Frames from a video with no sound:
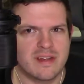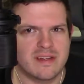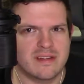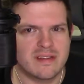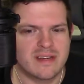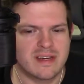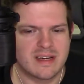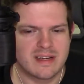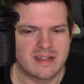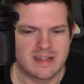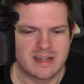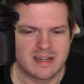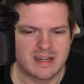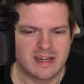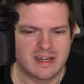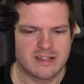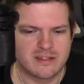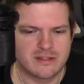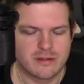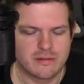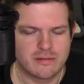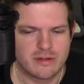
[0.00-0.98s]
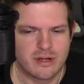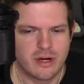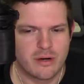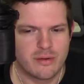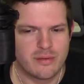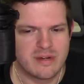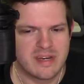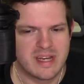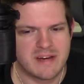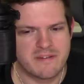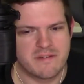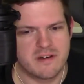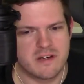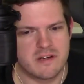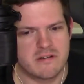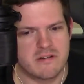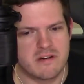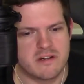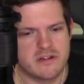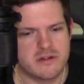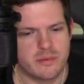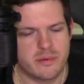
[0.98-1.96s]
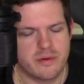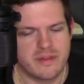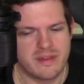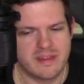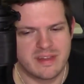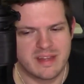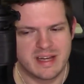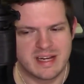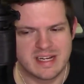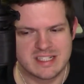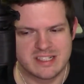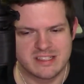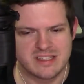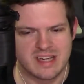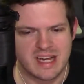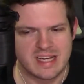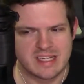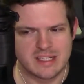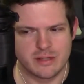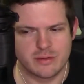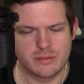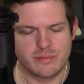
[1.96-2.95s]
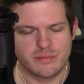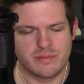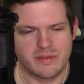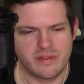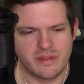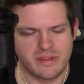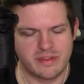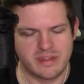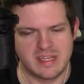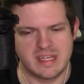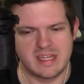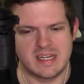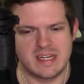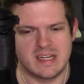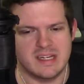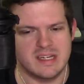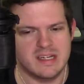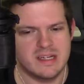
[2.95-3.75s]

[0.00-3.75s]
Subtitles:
It's like it's so tone deaf and cringeworthy that I don't think